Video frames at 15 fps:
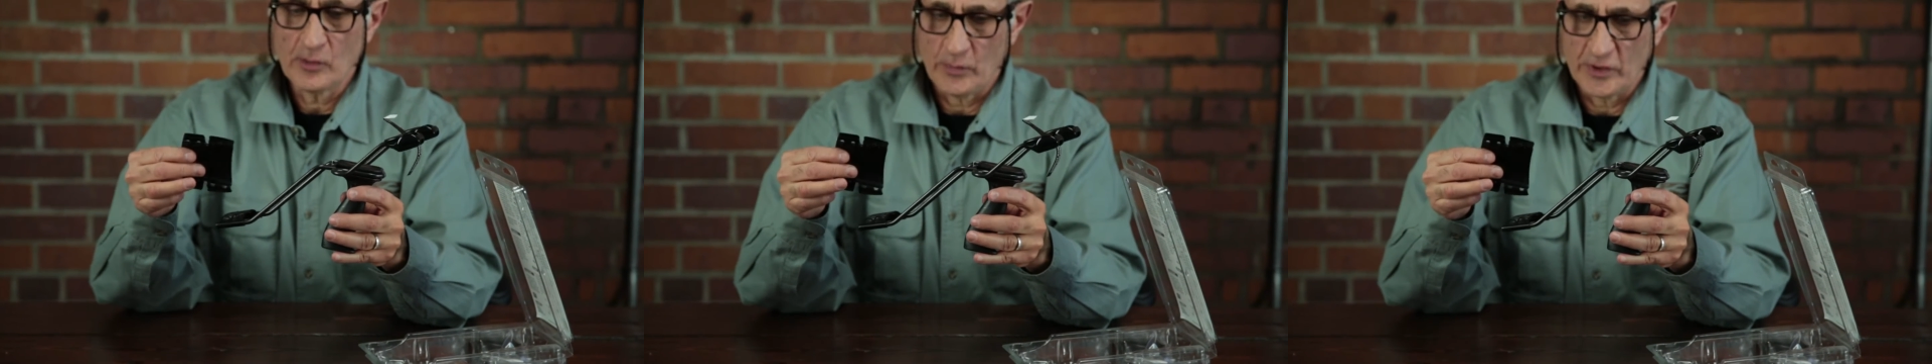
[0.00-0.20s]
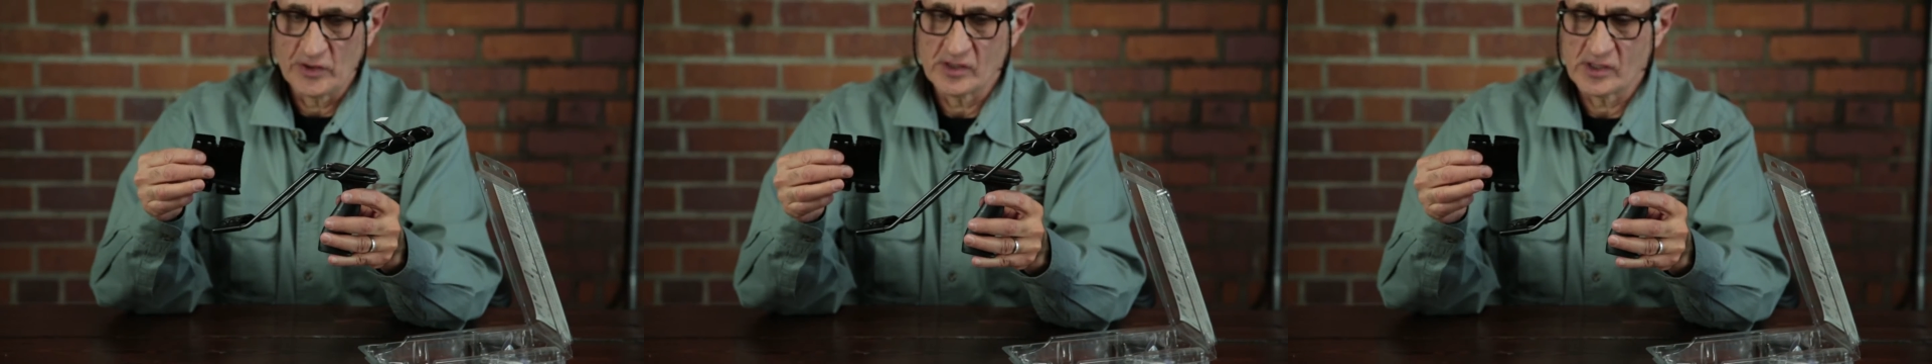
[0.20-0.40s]

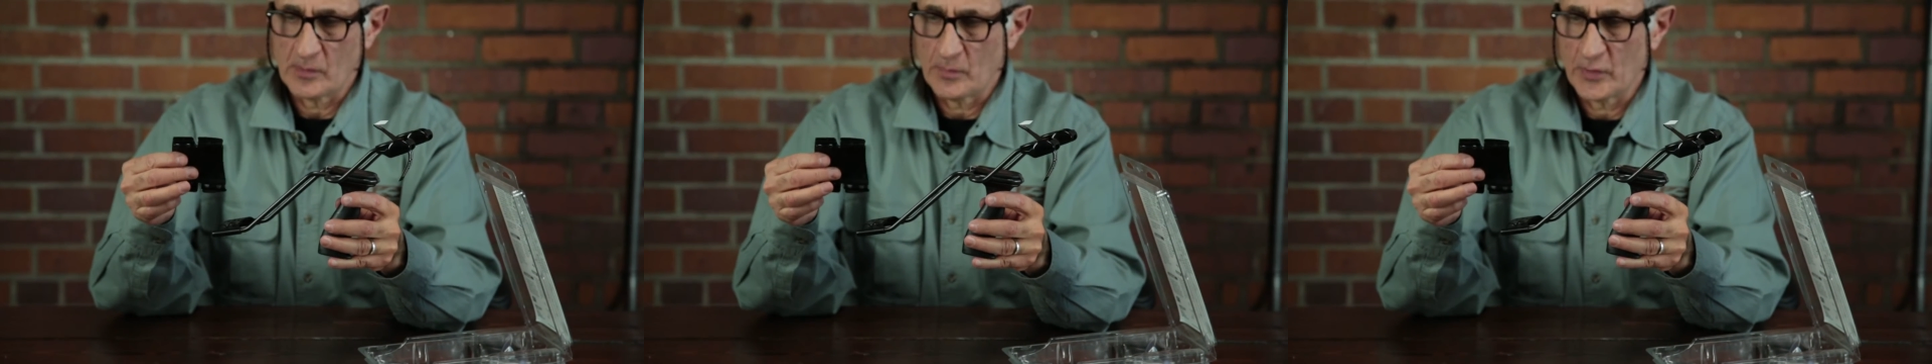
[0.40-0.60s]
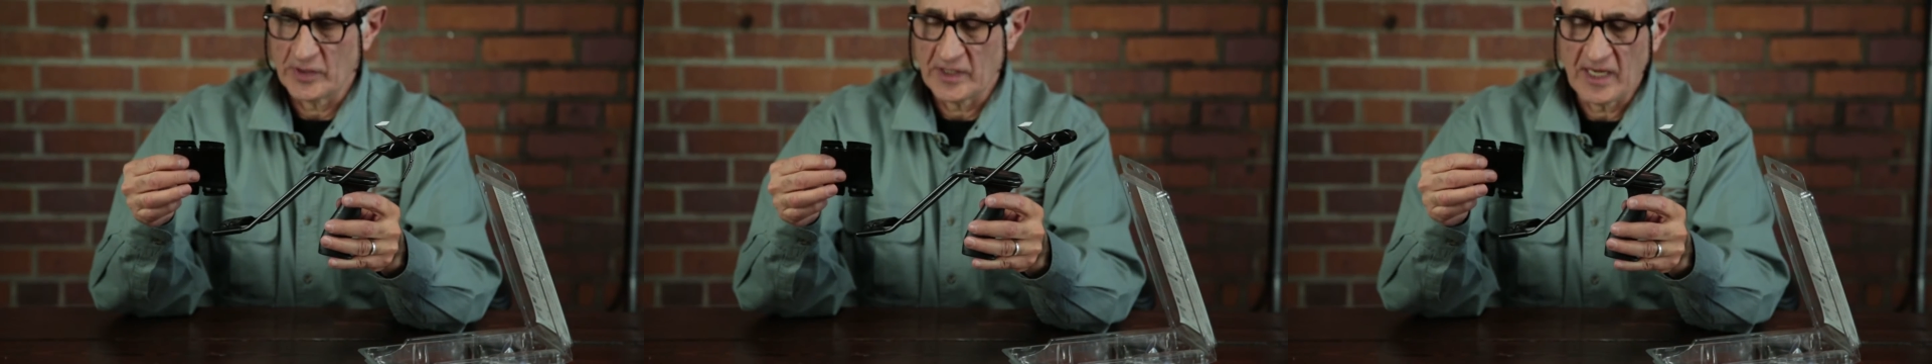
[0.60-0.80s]
which is a
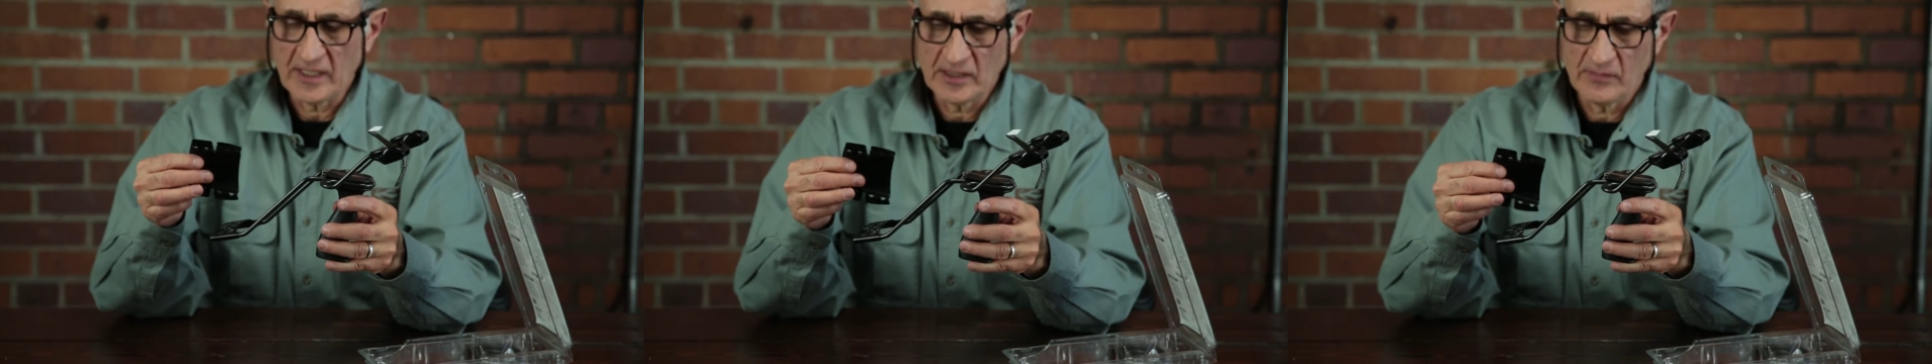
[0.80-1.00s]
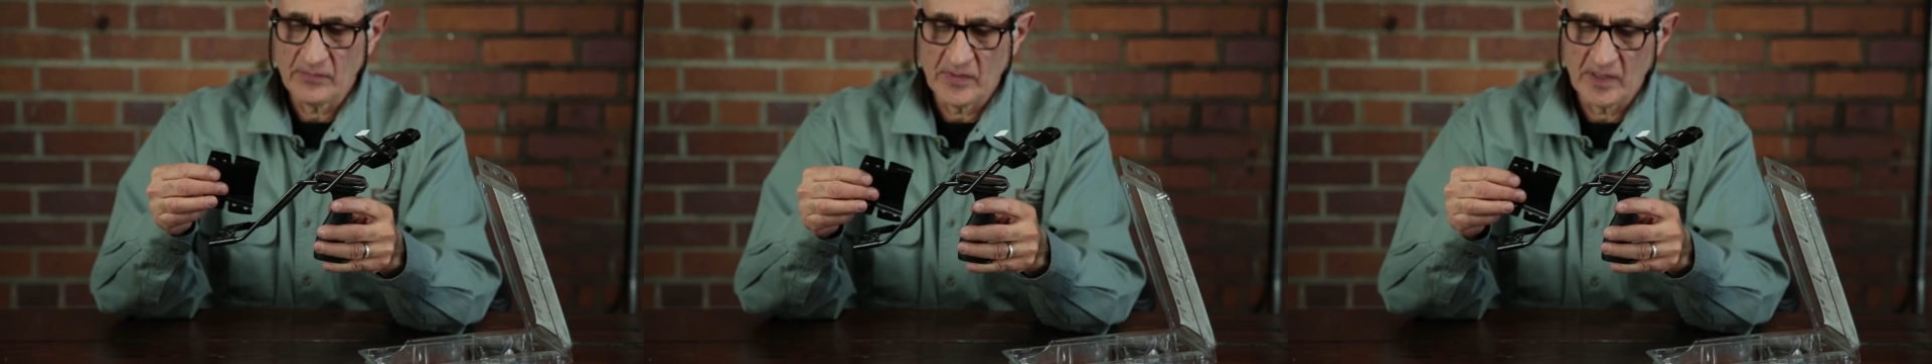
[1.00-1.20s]

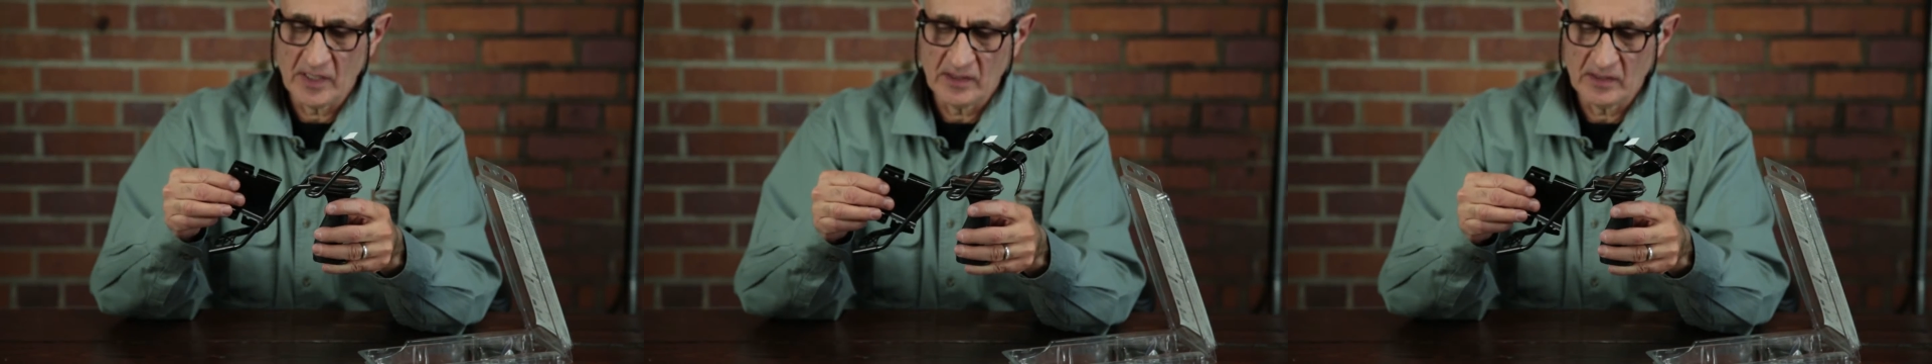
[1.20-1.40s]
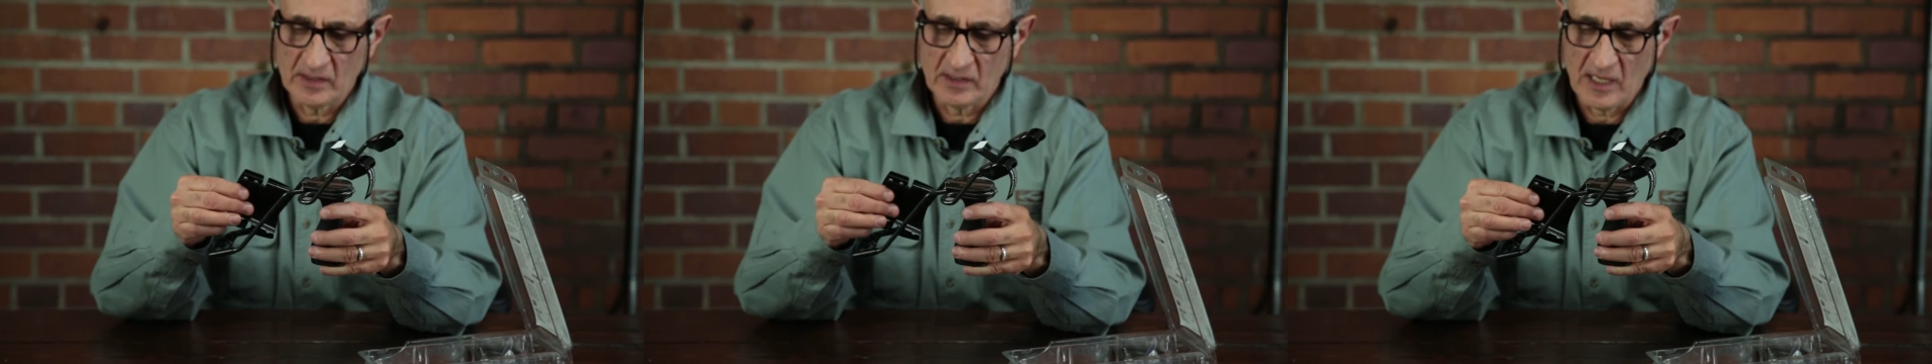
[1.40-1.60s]
protective
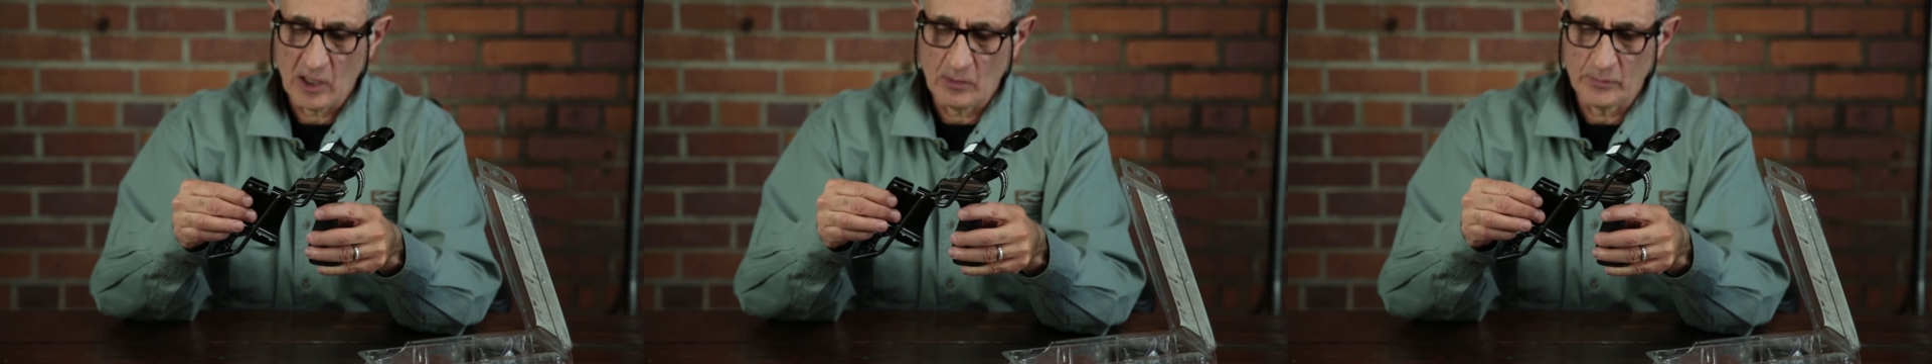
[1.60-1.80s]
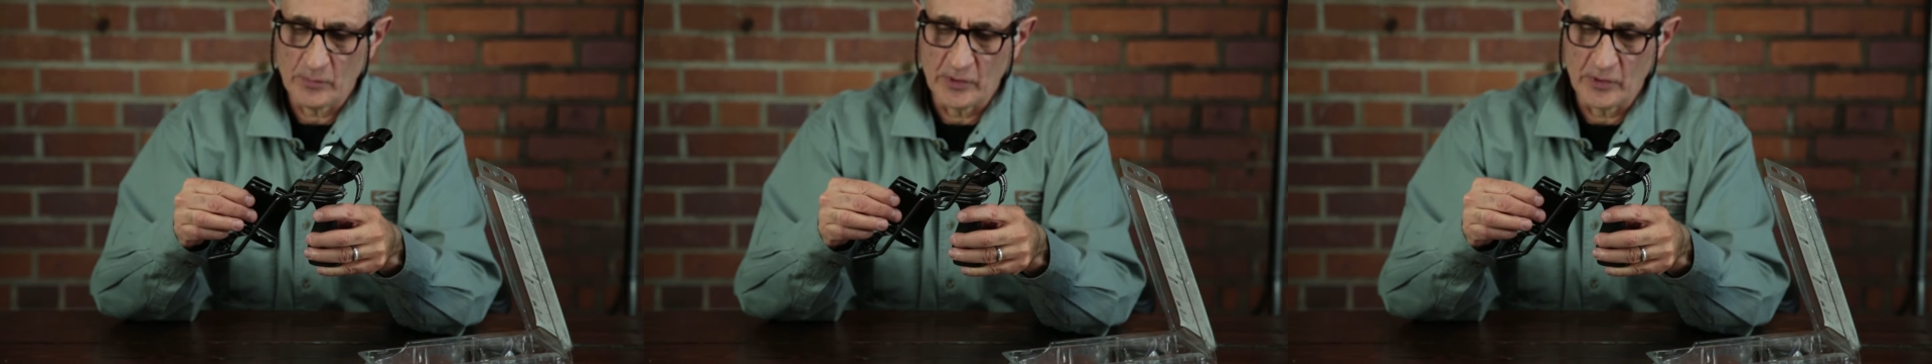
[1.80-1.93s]
thing to help